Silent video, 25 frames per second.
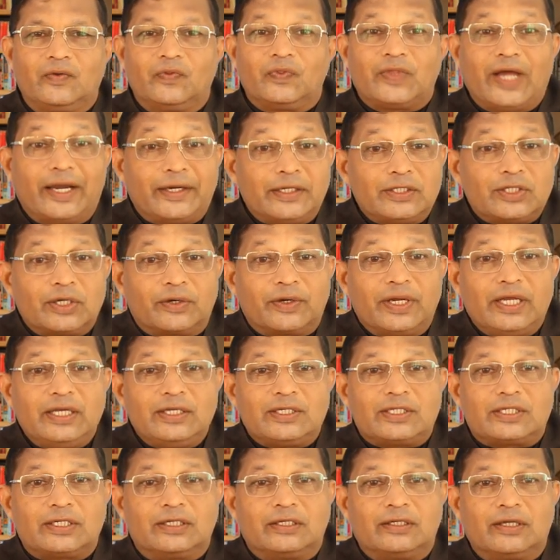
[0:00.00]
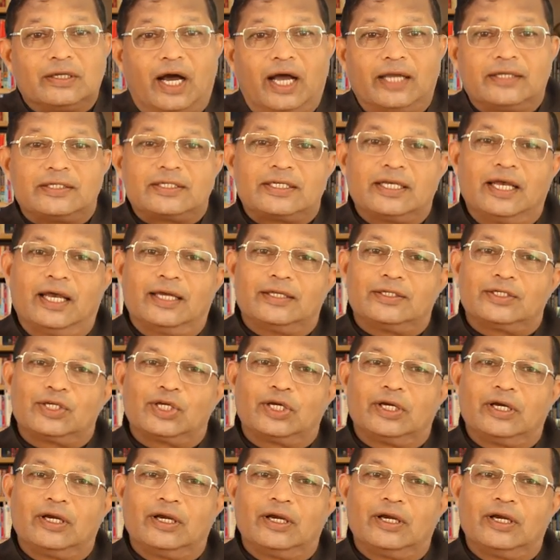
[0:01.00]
That is the reason I said,